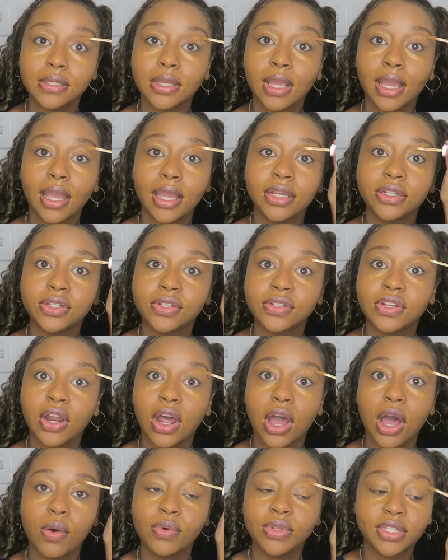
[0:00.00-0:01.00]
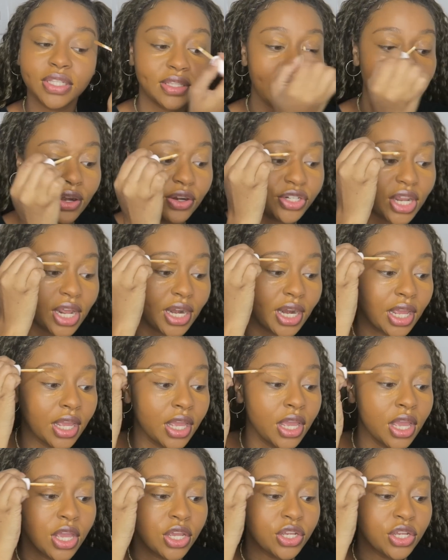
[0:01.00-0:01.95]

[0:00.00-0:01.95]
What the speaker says: Okay, she's not always as energetic.